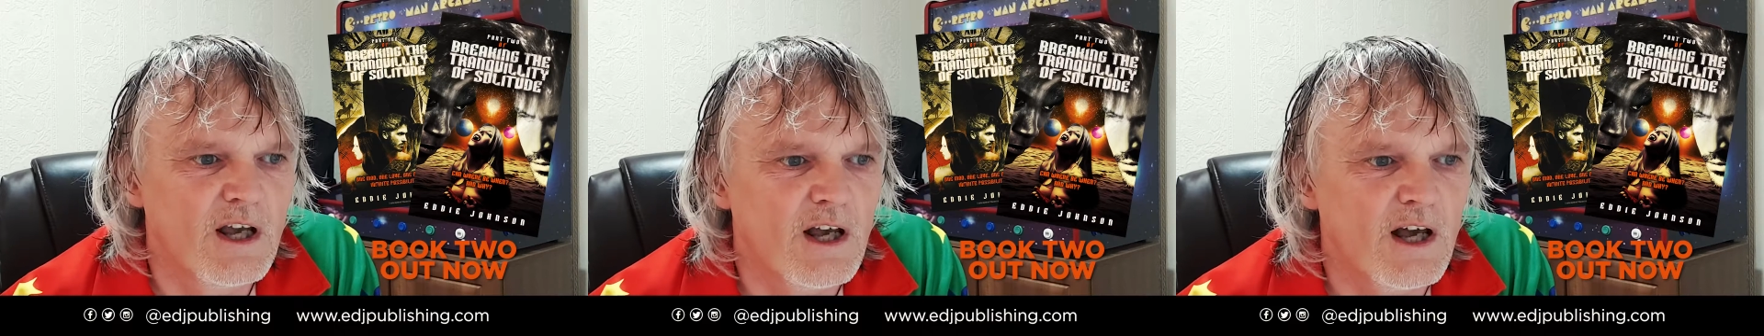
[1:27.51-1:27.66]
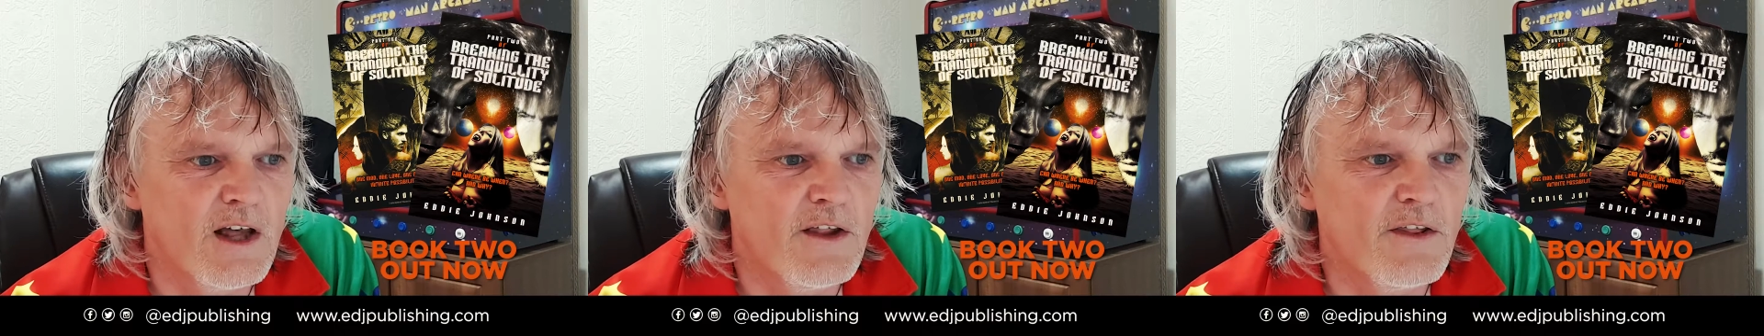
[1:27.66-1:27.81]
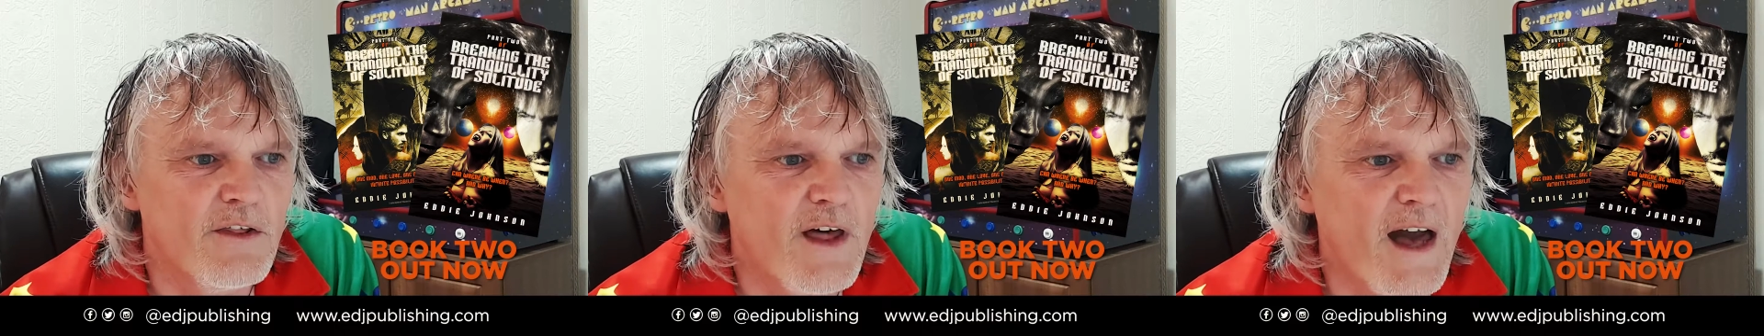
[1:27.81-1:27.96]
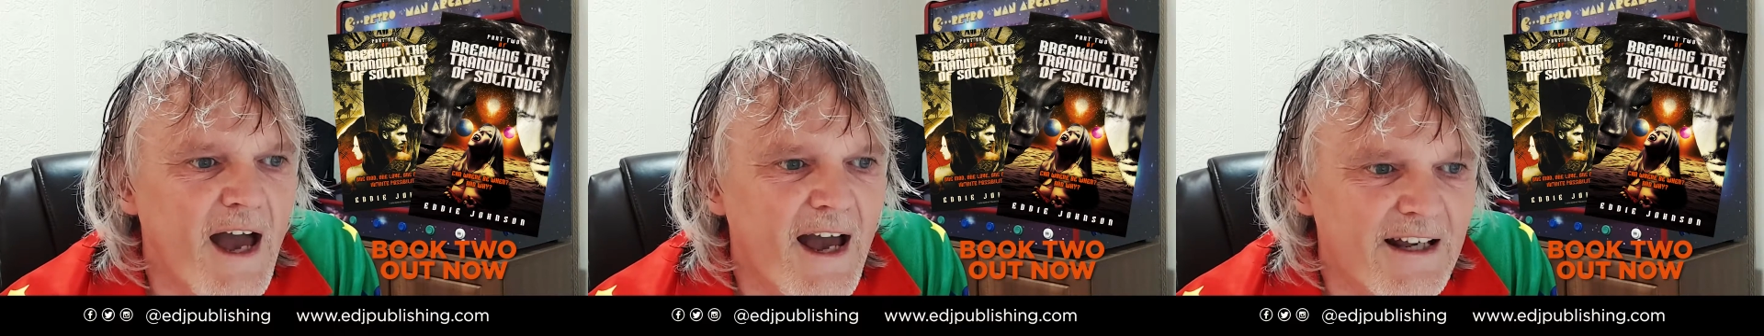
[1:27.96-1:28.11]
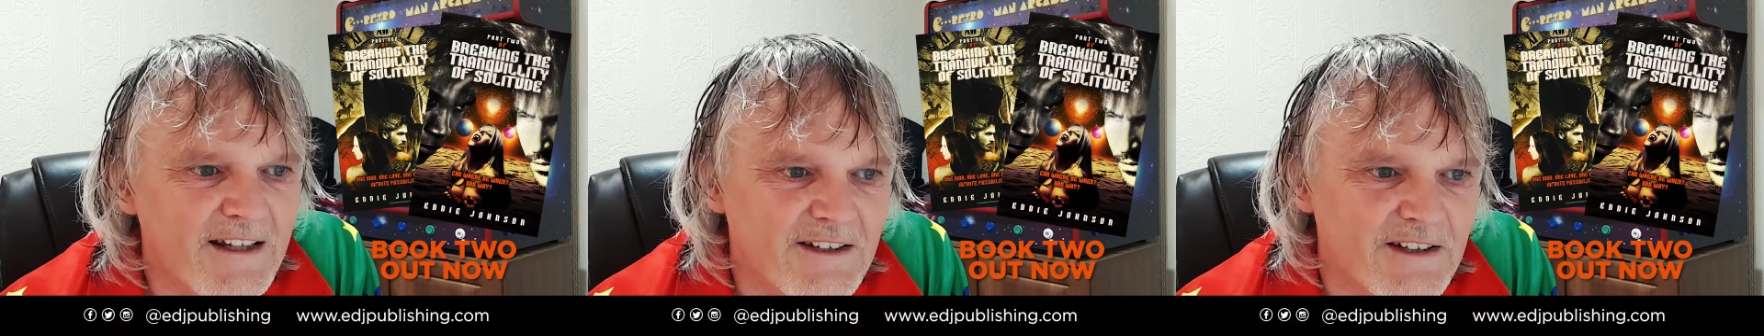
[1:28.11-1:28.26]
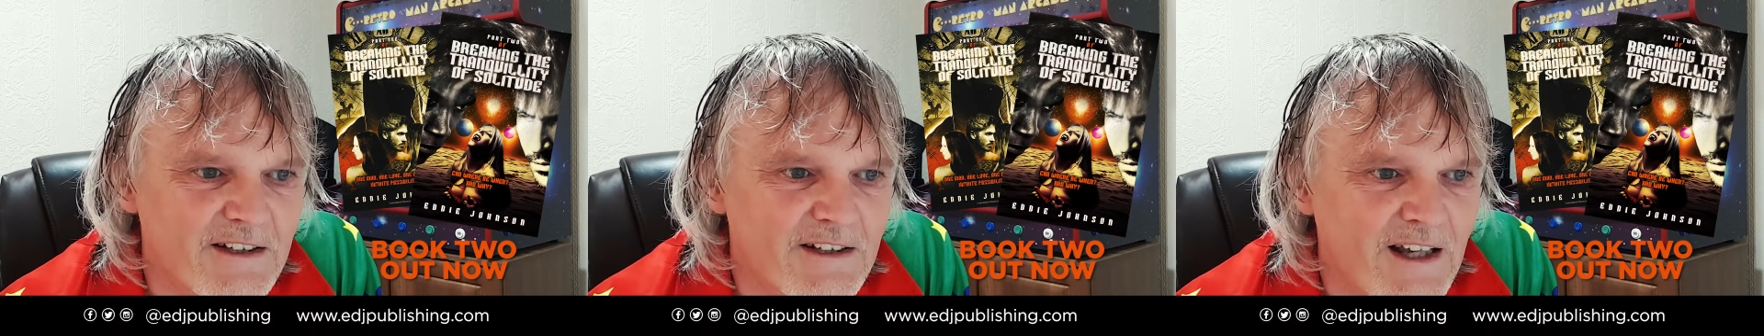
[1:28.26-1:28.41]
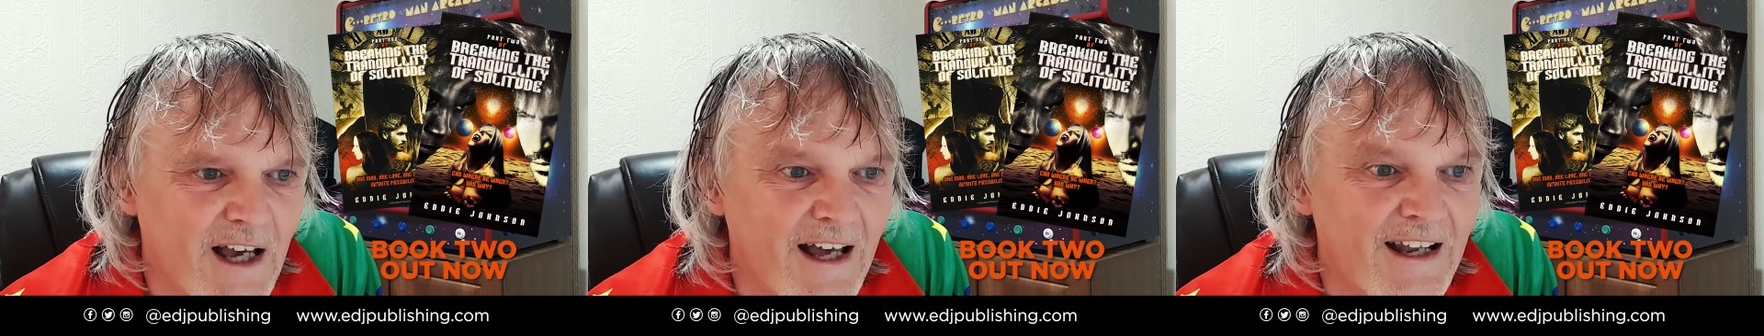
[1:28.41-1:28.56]
And
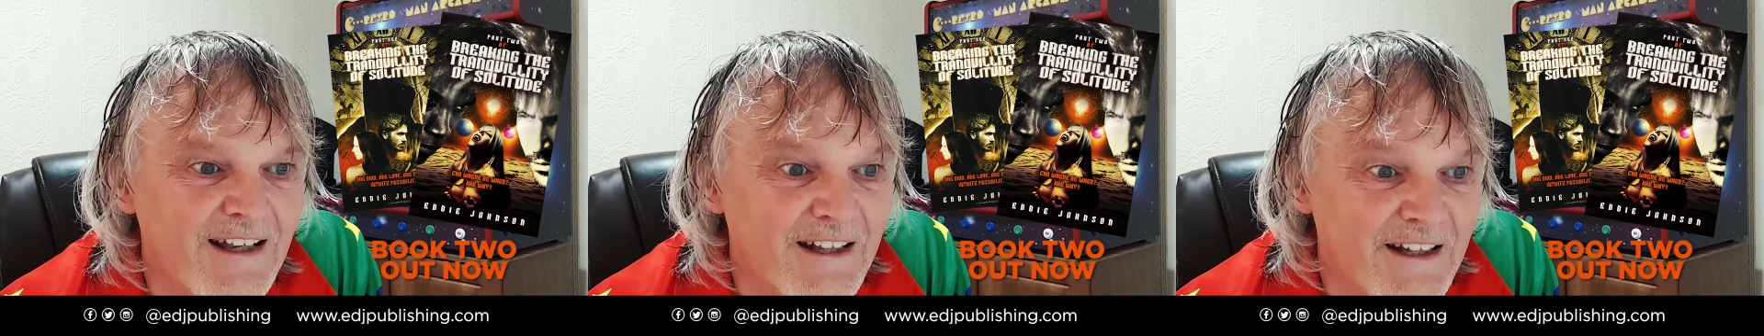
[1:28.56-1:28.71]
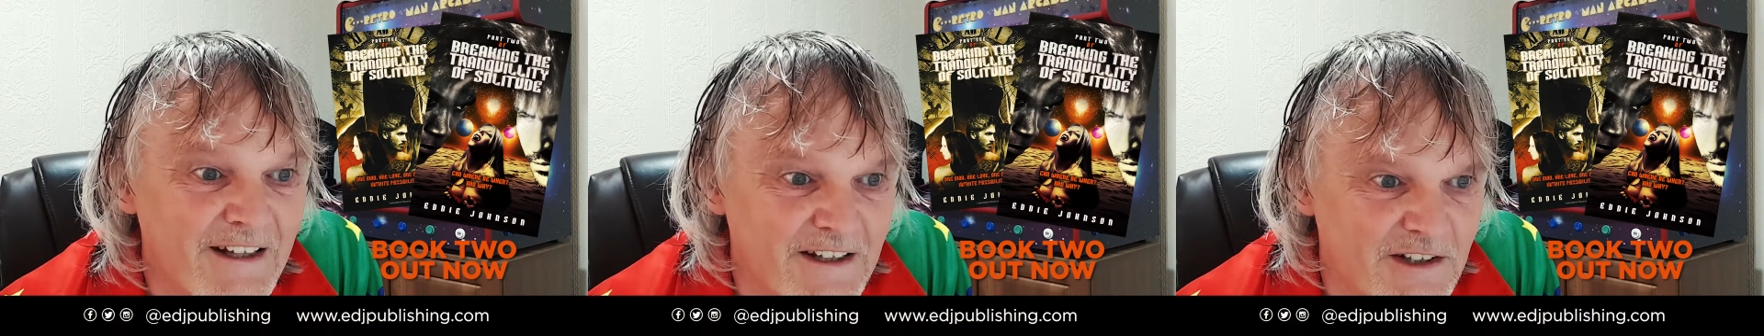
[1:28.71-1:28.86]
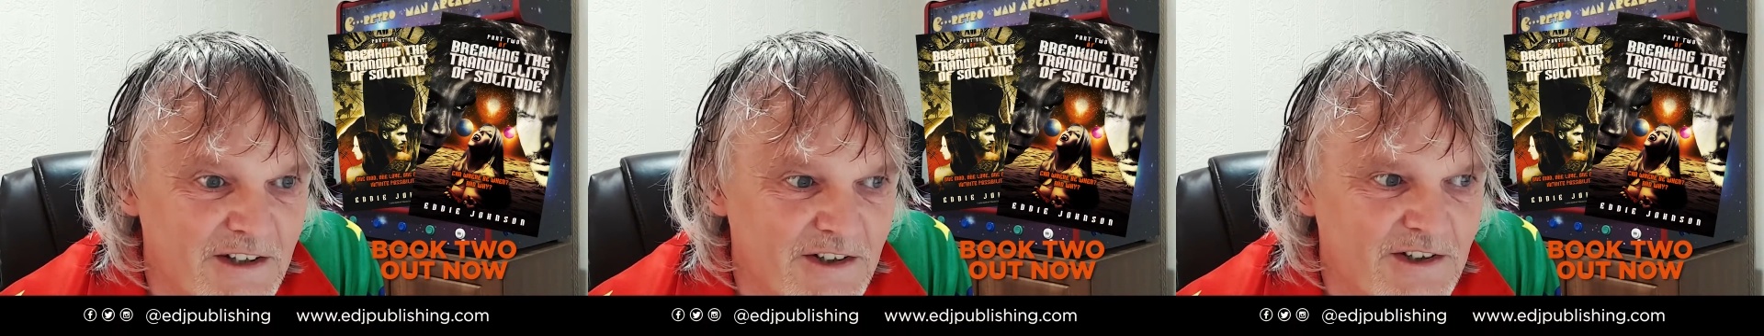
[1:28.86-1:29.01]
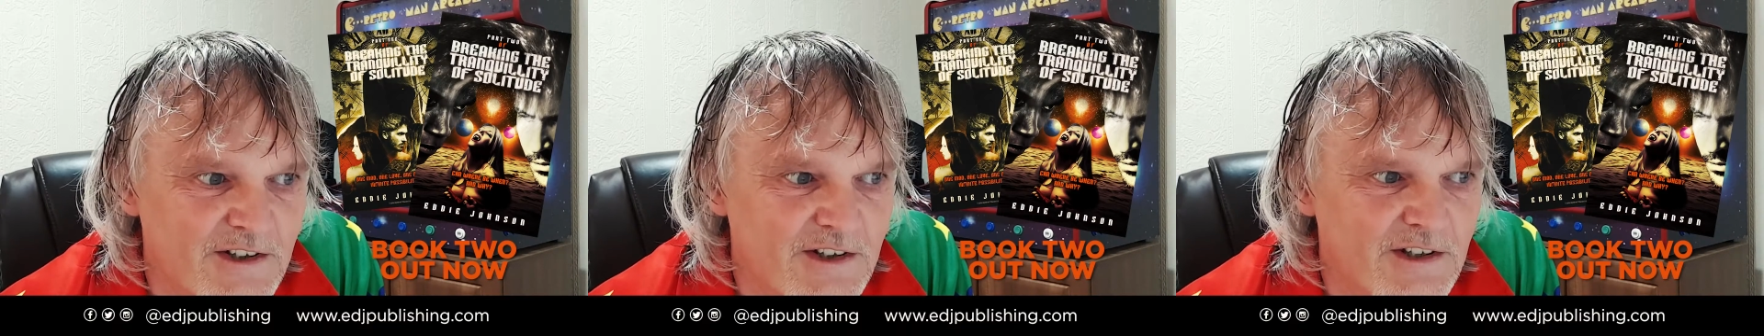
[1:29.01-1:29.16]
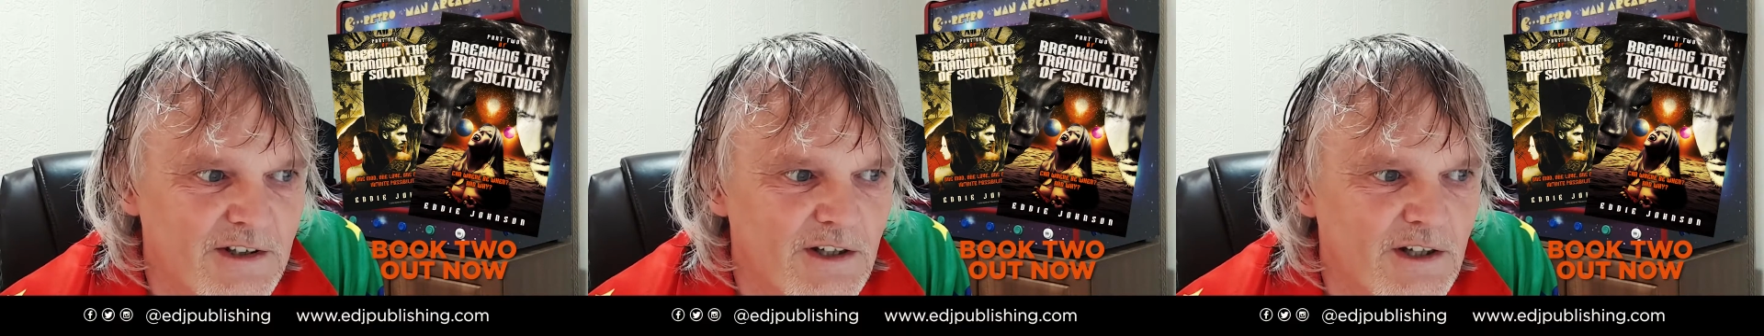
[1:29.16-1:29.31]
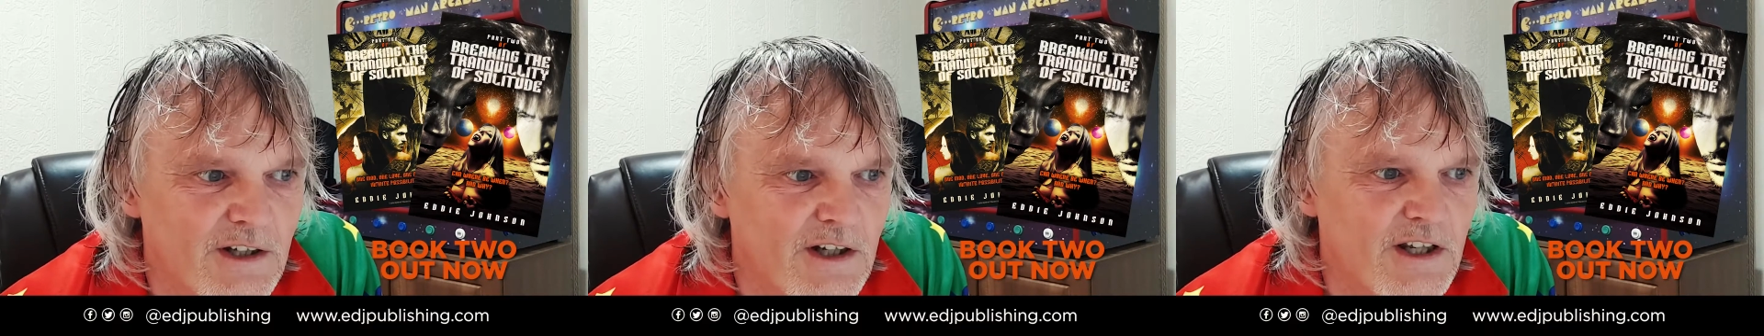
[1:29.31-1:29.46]
that, at least,